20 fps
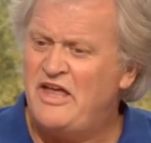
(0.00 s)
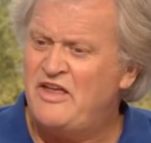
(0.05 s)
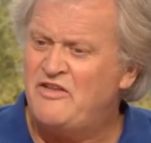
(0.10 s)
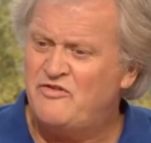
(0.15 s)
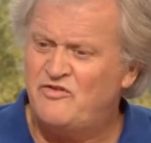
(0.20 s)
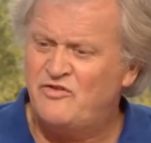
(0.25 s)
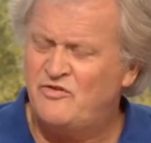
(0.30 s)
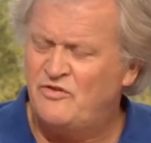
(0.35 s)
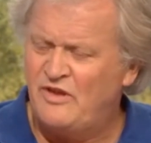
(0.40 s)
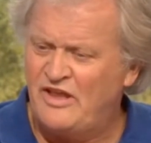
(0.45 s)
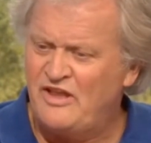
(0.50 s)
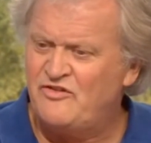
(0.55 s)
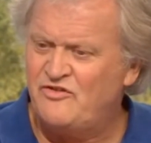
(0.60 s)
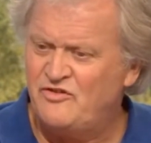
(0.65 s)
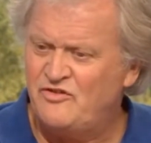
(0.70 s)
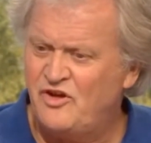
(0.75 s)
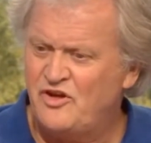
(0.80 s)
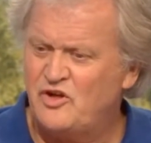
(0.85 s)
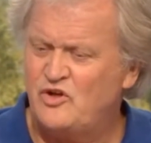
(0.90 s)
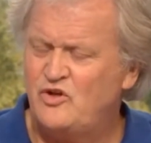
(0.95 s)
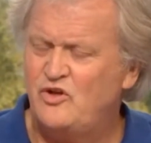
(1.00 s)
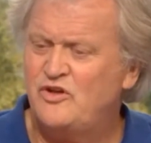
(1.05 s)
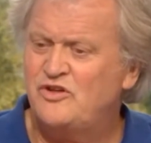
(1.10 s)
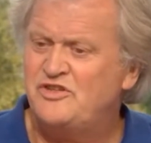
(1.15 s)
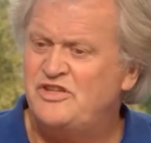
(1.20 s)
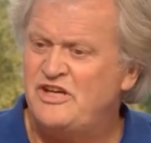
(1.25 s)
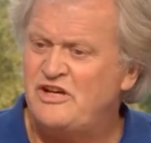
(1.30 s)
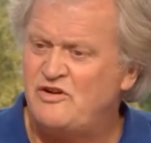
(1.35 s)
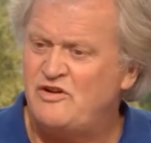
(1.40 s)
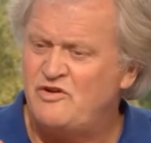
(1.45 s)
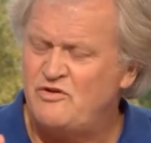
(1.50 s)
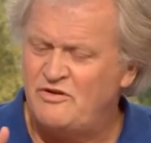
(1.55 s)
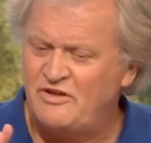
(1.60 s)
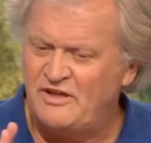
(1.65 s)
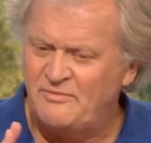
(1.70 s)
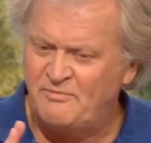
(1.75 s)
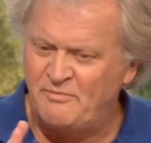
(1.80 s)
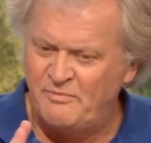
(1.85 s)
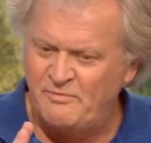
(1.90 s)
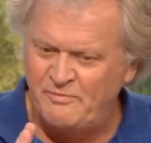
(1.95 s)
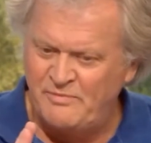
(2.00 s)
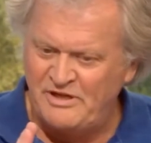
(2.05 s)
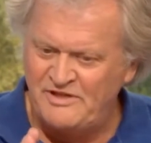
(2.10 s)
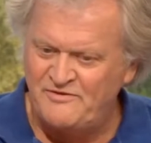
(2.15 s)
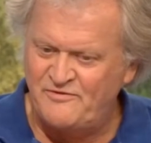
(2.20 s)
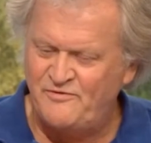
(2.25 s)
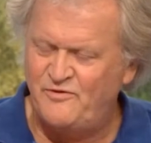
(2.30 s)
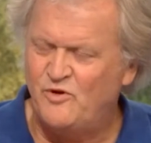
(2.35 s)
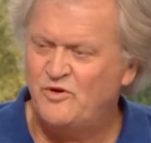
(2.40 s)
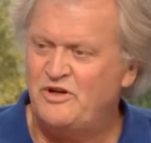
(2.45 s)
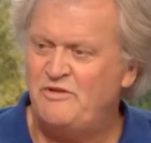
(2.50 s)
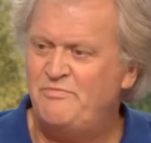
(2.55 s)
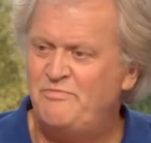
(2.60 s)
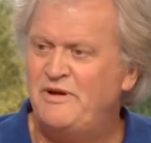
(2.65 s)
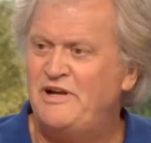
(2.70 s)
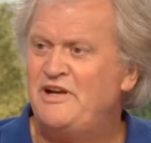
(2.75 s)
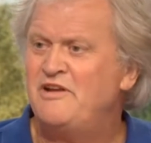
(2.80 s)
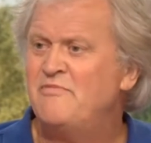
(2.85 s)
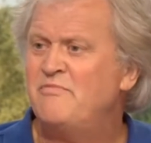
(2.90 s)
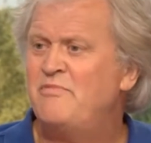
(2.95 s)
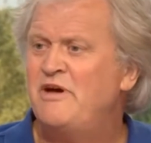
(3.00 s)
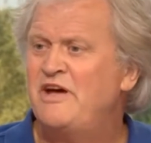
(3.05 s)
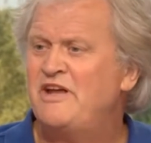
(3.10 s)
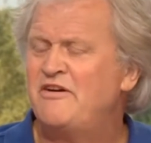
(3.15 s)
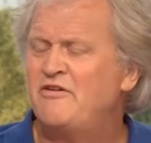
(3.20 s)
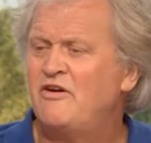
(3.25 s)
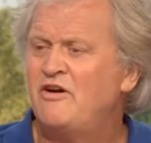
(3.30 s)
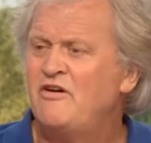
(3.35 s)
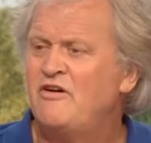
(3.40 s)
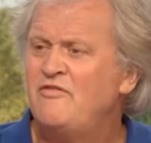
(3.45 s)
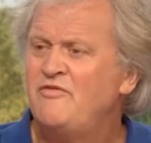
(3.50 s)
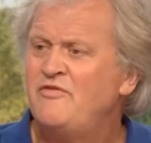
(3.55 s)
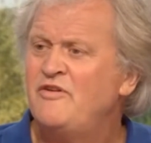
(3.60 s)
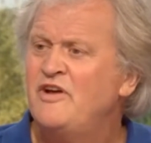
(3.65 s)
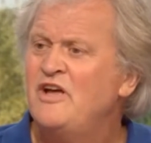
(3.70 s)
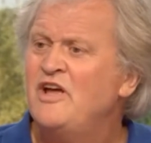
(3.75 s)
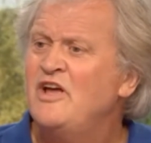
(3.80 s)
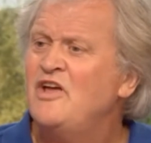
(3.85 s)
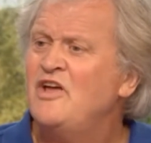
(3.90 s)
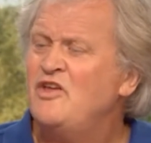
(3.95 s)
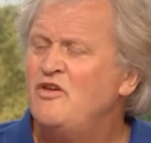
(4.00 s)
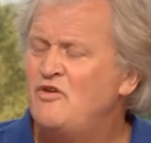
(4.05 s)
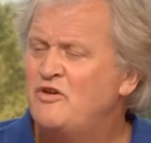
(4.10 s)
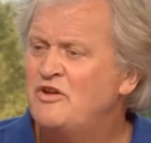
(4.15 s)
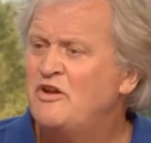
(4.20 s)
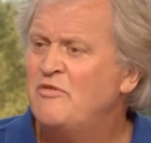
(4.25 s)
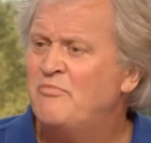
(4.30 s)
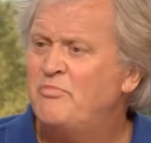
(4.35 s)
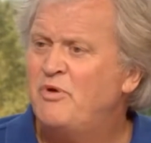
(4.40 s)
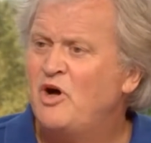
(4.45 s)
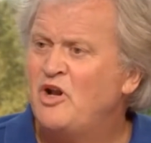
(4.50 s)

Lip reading: it's not a good deal. You can be £40 billion better off. You can